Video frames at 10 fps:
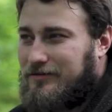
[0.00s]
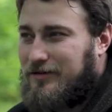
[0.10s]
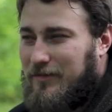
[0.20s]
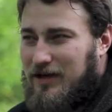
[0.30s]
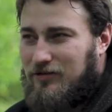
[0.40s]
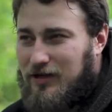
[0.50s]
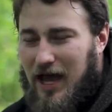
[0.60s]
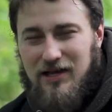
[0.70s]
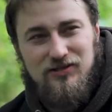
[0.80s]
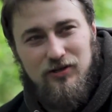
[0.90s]
Did Michael
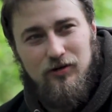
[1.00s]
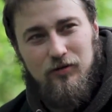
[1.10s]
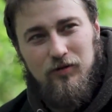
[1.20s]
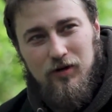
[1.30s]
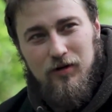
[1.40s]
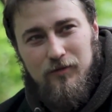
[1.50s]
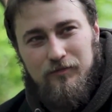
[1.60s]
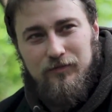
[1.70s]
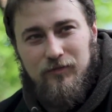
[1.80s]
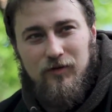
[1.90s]
Cassio,
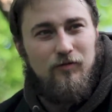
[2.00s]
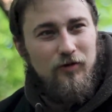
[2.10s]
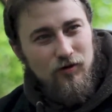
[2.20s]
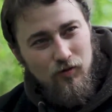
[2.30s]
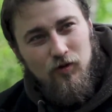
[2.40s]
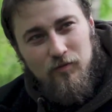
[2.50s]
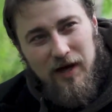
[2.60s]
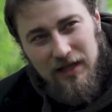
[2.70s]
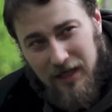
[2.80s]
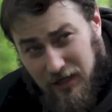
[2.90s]
when you wooed
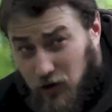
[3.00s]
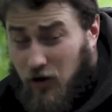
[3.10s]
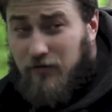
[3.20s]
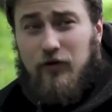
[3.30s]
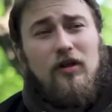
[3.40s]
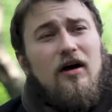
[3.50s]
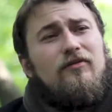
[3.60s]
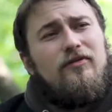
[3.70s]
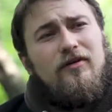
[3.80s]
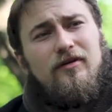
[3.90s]
my lady, know of your
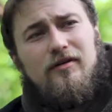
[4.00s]
love?